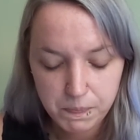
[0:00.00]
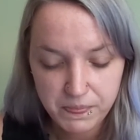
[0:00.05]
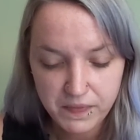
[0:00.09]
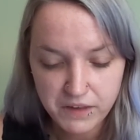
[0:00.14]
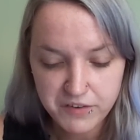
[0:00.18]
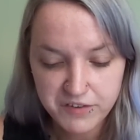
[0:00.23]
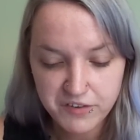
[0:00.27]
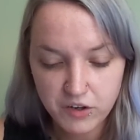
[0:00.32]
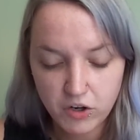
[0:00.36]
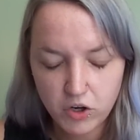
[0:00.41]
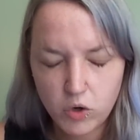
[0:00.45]

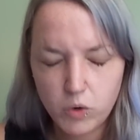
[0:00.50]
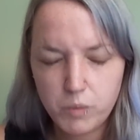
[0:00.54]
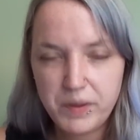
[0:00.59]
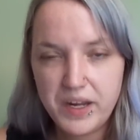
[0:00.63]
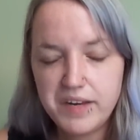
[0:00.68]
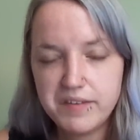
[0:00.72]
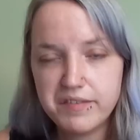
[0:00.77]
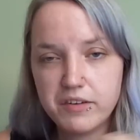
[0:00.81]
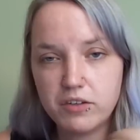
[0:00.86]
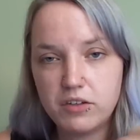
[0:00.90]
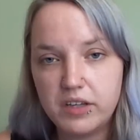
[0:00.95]
So
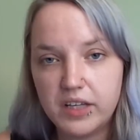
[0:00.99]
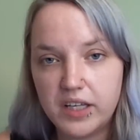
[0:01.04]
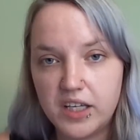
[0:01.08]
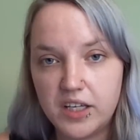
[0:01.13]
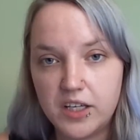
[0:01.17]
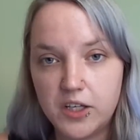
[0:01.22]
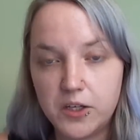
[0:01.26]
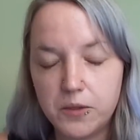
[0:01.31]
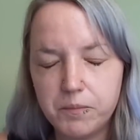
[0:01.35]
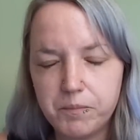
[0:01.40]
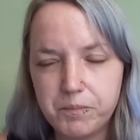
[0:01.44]

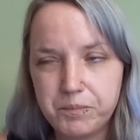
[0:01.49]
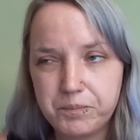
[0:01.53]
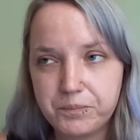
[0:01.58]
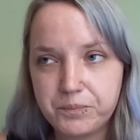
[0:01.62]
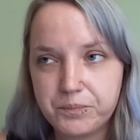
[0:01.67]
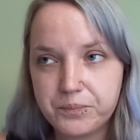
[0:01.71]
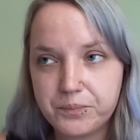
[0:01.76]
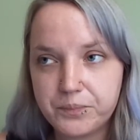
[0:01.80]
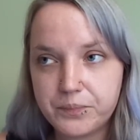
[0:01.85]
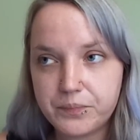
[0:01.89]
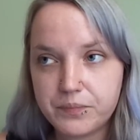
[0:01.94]
basically,
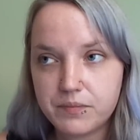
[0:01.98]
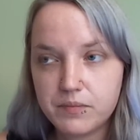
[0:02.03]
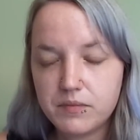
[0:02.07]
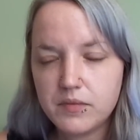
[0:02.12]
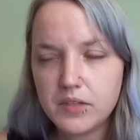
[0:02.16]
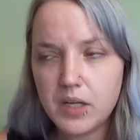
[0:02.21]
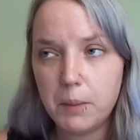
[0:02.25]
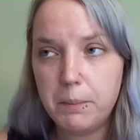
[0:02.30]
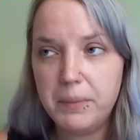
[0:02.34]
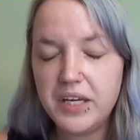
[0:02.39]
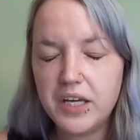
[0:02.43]

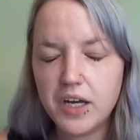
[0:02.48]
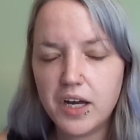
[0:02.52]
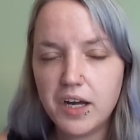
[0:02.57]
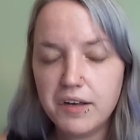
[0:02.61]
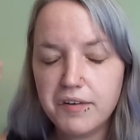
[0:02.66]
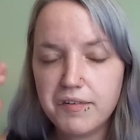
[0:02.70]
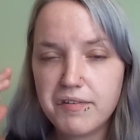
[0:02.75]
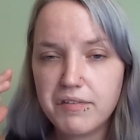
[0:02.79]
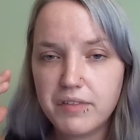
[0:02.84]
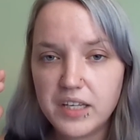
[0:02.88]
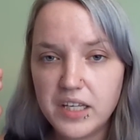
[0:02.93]

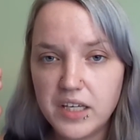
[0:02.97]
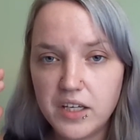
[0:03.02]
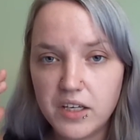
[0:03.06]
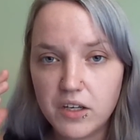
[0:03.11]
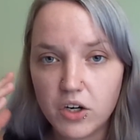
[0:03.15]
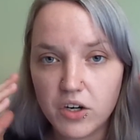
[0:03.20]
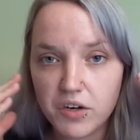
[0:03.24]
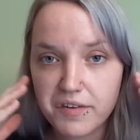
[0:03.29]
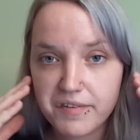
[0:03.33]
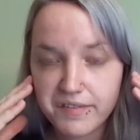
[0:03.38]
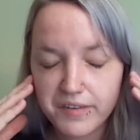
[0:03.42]
because the
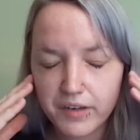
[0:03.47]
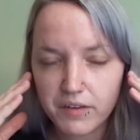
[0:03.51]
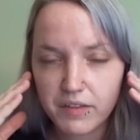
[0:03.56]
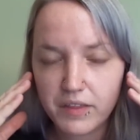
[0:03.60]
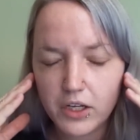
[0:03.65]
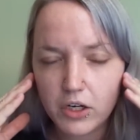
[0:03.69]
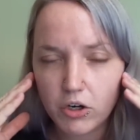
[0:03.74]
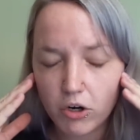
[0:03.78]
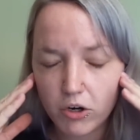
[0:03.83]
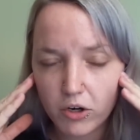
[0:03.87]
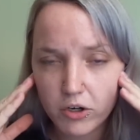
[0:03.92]

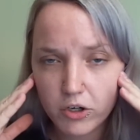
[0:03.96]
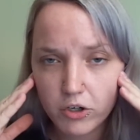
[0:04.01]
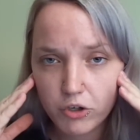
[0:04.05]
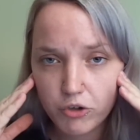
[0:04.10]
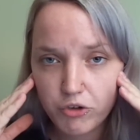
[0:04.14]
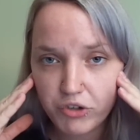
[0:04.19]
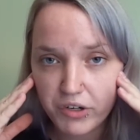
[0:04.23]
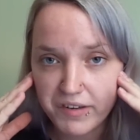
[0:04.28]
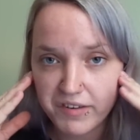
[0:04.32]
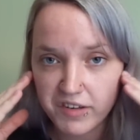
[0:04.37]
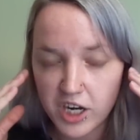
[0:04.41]

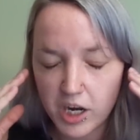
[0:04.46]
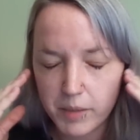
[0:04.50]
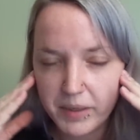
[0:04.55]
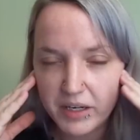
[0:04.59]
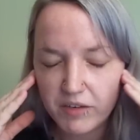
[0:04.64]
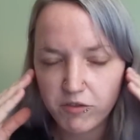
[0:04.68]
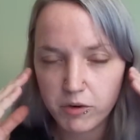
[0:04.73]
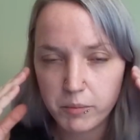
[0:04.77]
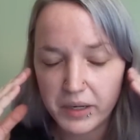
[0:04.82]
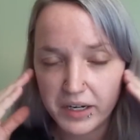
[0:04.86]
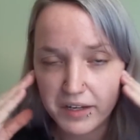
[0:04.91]
urge is coming
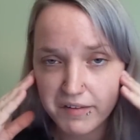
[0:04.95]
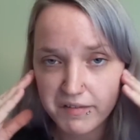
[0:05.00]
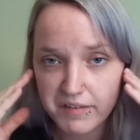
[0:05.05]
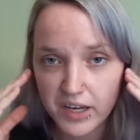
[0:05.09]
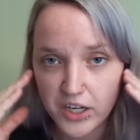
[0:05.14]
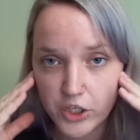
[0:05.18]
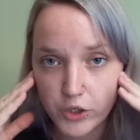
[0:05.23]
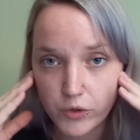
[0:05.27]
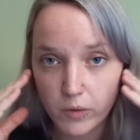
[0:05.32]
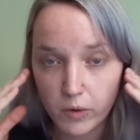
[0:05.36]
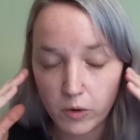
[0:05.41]
from
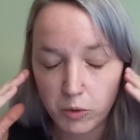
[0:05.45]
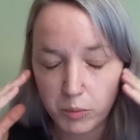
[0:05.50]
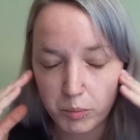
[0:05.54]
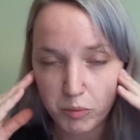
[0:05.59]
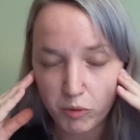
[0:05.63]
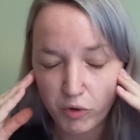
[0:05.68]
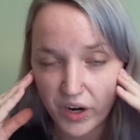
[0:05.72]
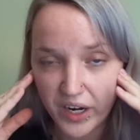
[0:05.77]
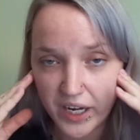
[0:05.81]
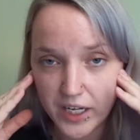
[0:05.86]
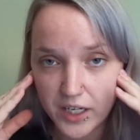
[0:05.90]
inside your own
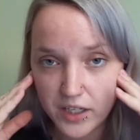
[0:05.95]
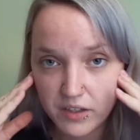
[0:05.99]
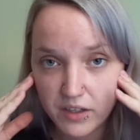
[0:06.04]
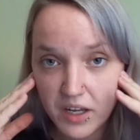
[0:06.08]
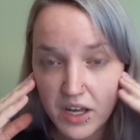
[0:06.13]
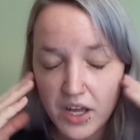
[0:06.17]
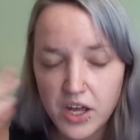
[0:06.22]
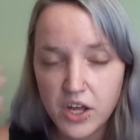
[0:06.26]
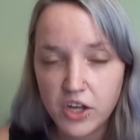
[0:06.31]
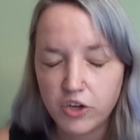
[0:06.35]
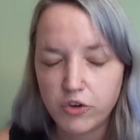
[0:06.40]
brain,
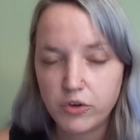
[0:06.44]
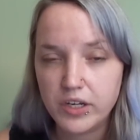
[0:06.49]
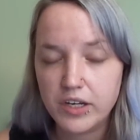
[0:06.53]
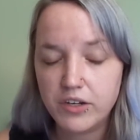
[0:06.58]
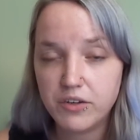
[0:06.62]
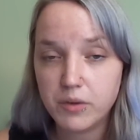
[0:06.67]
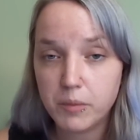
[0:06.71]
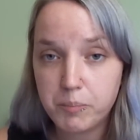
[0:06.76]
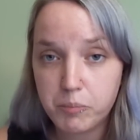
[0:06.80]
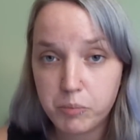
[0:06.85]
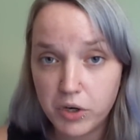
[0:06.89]
you need
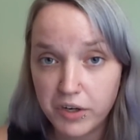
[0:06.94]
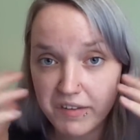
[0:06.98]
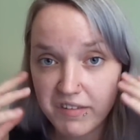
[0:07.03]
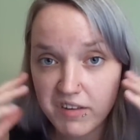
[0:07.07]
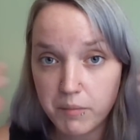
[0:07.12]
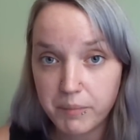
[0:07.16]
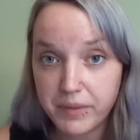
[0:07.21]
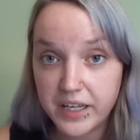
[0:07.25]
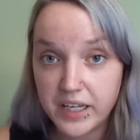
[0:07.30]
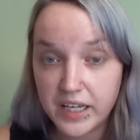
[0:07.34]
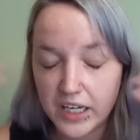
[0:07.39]
to put
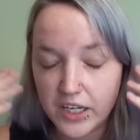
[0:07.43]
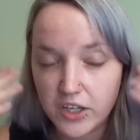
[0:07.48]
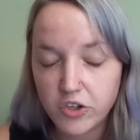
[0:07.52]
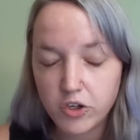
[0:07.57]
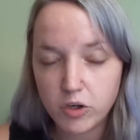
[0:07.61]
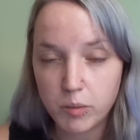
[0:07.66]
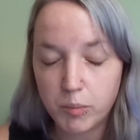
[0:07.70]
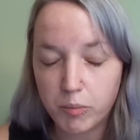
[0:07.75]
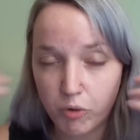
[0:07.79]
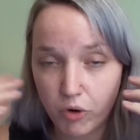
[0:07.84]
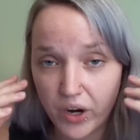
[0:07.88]
something in
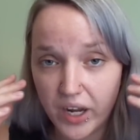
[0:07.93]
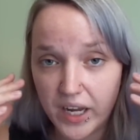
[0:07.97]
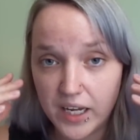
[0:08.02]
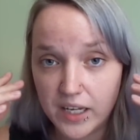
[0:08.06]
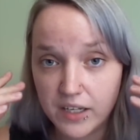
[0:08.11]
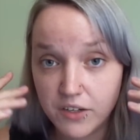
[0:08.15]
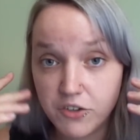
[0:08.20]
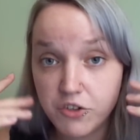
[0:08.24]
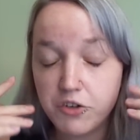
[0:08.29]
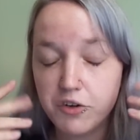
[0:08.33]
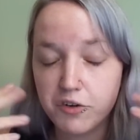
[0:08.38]
your
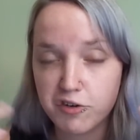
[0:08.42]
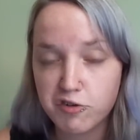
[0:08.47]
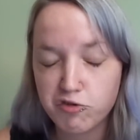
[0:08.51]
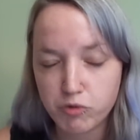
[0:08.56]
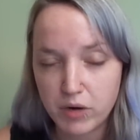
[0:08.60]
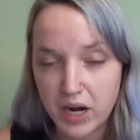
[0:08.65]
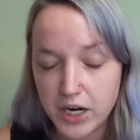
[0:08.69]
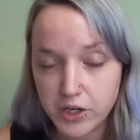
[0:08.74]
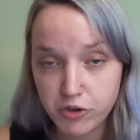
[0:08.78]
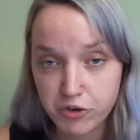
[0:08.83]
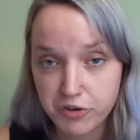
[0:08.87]
brain to
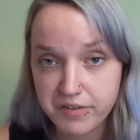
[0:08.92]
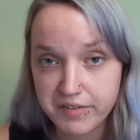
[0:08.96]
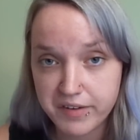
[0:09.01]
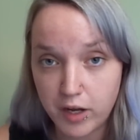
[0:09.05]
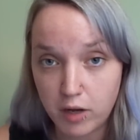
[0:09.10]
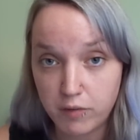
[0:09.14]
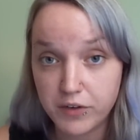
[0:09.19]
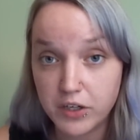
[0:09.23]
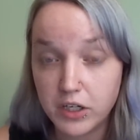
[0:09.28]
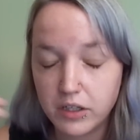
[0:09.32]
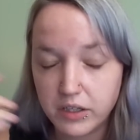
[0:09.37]
distract
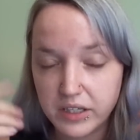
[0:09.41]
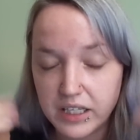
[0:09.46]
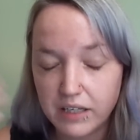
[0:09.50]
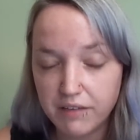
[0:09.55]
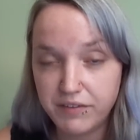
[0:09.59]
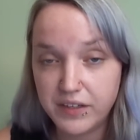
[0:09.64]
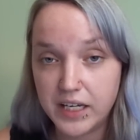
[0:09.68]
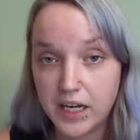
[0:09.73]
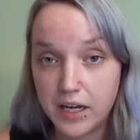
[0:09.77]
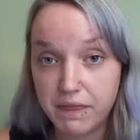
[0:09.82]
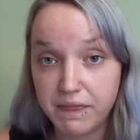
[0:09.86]
yourself and
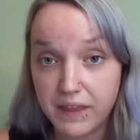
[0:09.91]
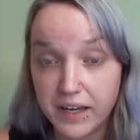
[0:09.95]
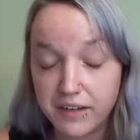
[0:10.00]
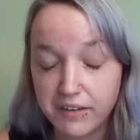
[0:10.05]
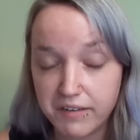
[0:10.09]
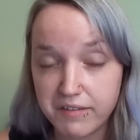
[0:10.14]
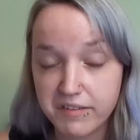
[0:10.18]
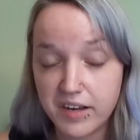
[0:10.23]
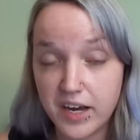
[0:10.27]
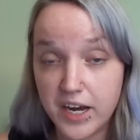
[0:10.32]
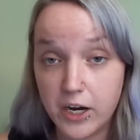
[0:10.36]
alleviate that
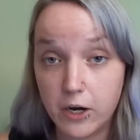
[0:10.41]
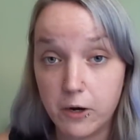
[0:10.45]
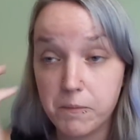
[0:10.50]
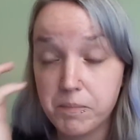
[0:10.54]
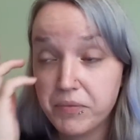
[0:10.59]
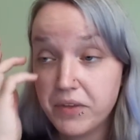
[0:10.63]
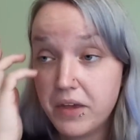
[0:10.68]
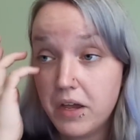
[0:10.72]
desire.